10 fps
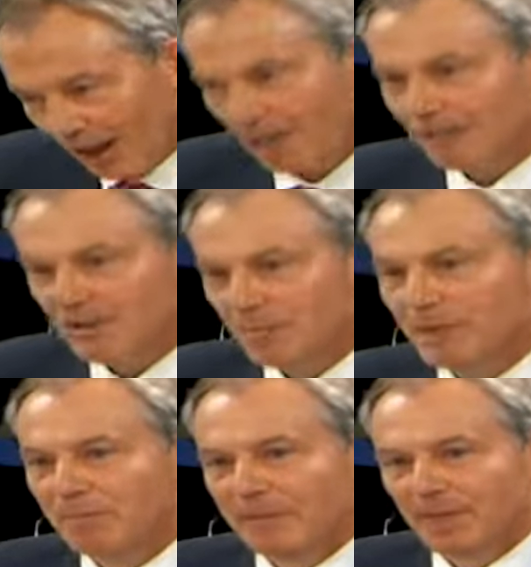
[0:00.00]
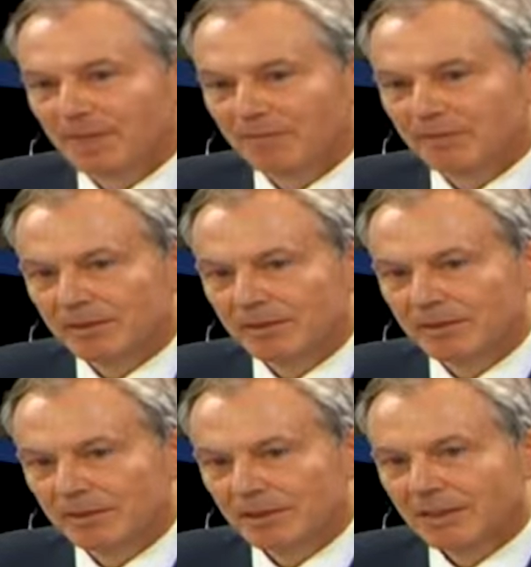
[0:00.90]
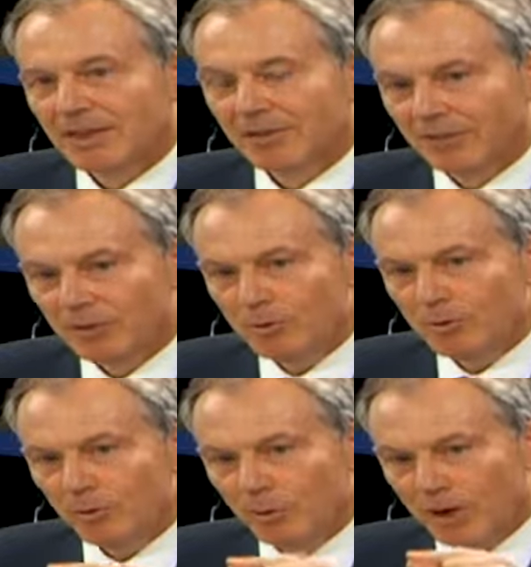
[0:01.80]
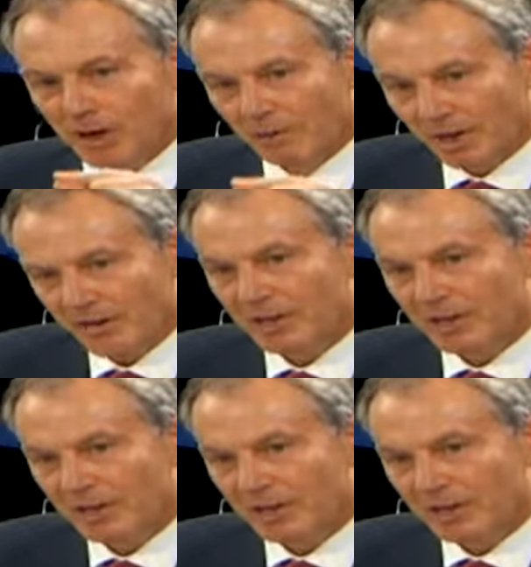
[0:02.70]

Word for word: that I think the UK and the government should be congratulated for